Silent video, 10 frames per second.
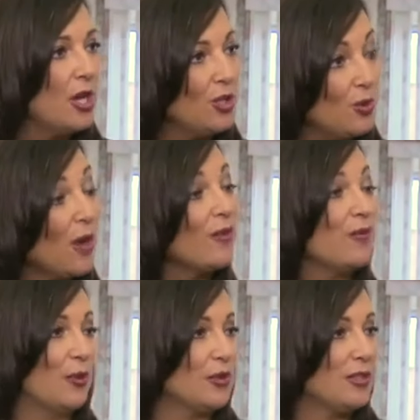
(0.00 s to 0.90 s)
You are the
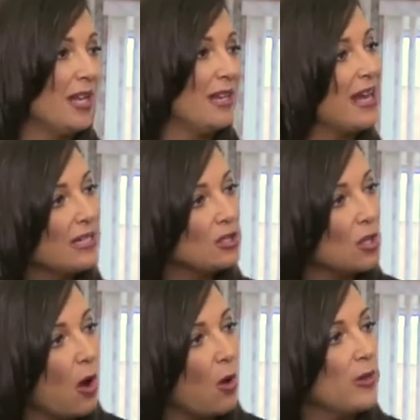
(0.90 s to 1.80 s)
first, and that
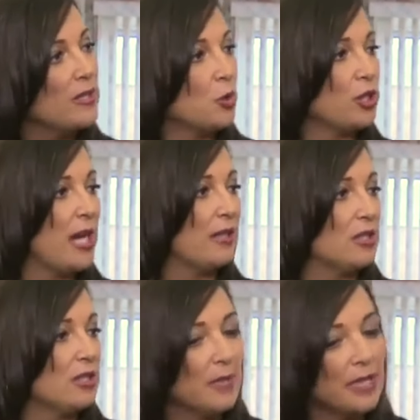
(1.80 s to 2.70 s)
is always more
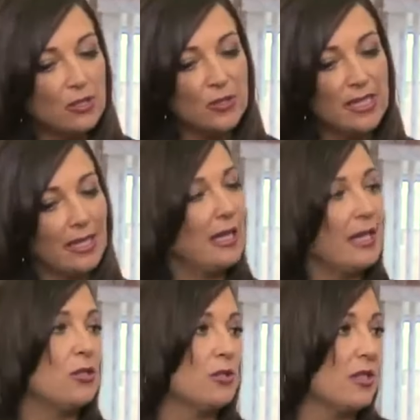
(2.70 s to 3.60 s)
challenging because you second
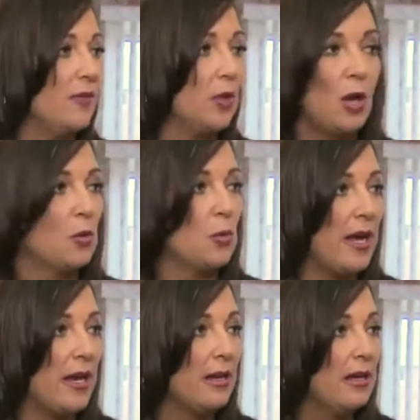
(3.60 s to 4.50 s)
guess yourself along the
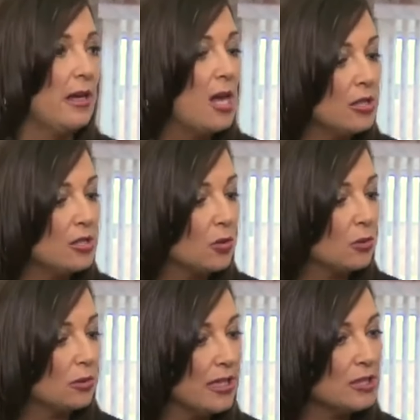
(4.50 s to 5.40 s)
way.
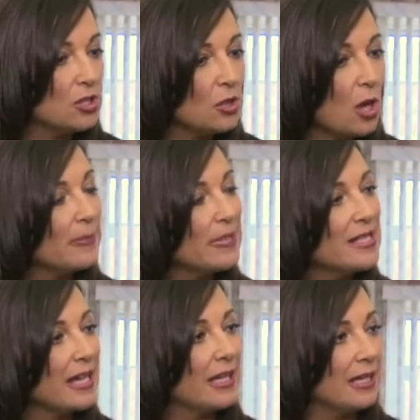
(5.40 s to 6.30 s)
So let's stop
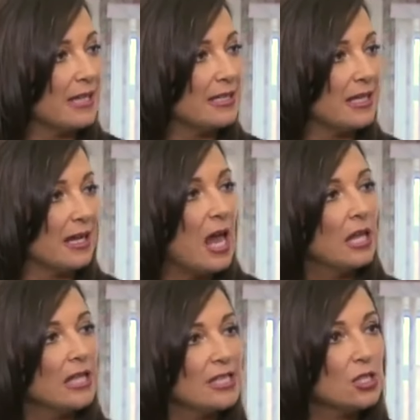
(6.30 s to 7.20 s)
second guessing.
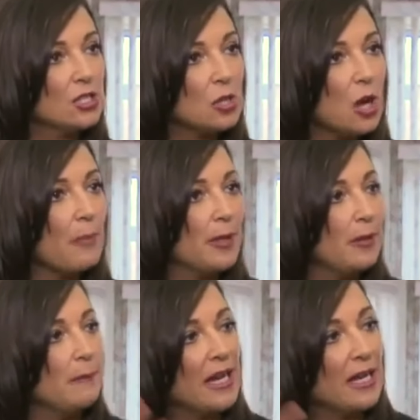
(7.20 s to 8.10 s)
Let's stop
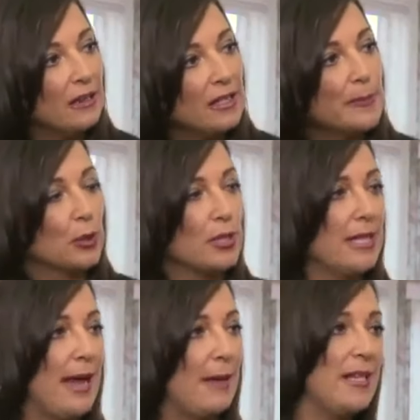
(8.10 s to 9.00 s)
making this
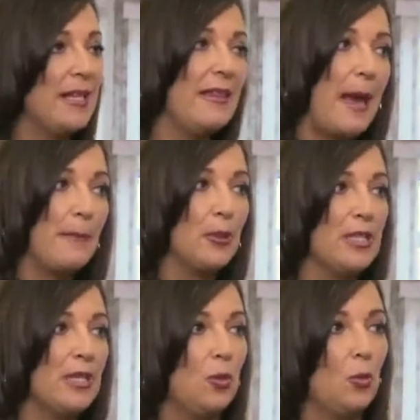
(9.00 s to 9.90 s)
person happy and that
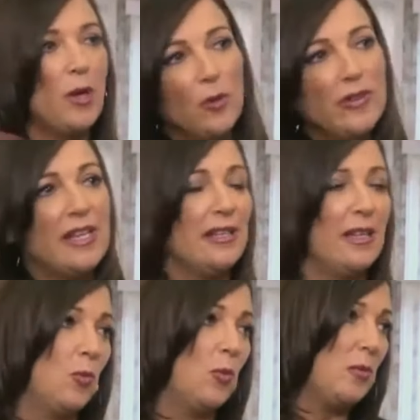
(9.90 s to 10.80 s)
person, and what will they
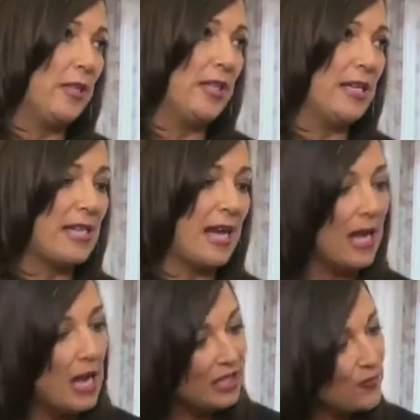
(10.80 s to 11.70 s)
think and what will they say?
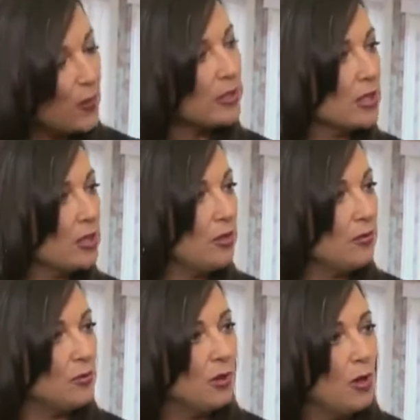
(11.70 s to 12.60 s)
Let's focus on
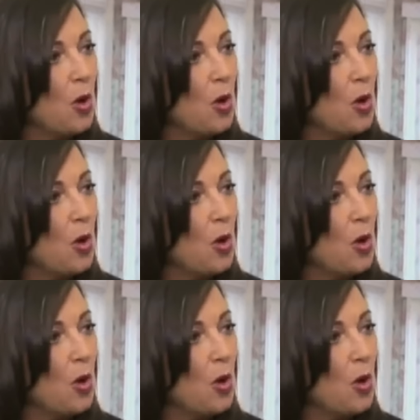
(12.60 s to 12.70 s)
you.